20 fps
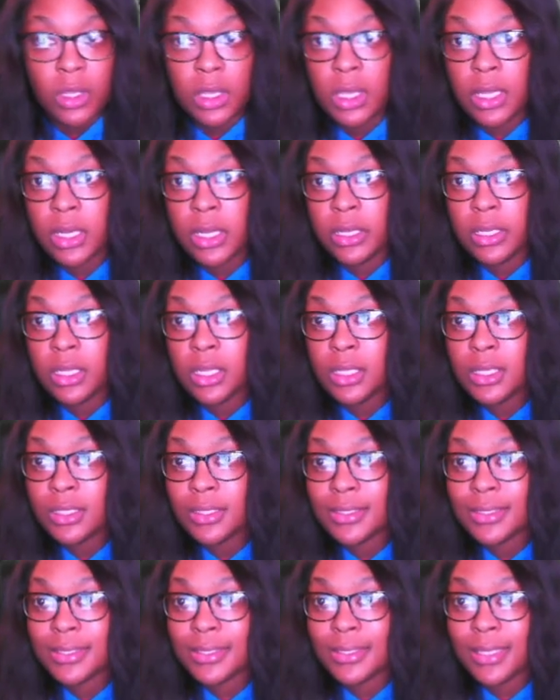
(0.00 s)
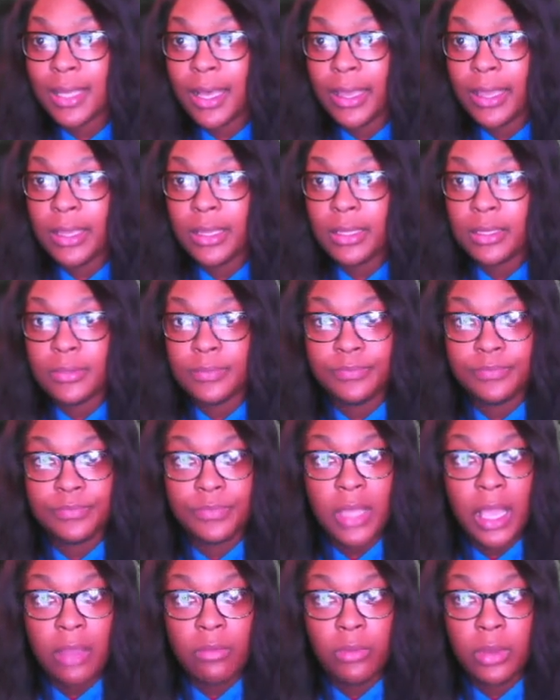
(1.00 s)
And another site
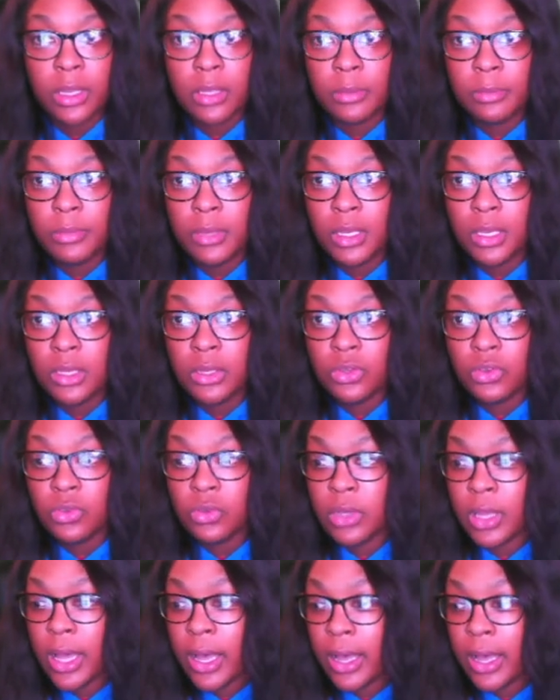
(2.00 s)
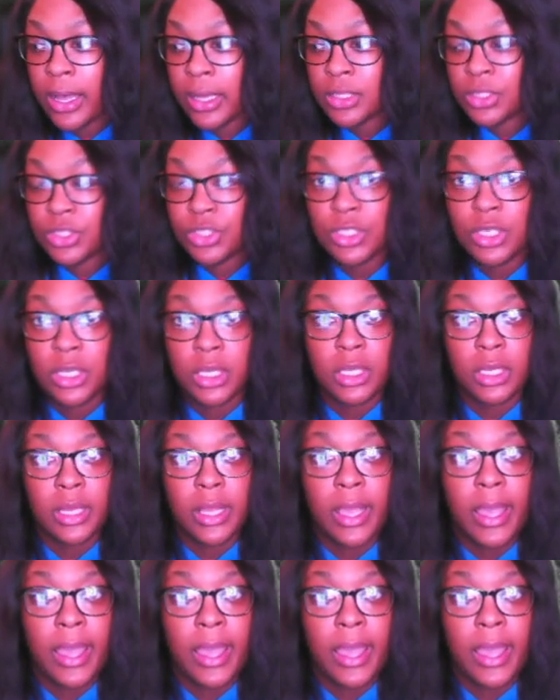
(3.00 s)
I recommend you guys checking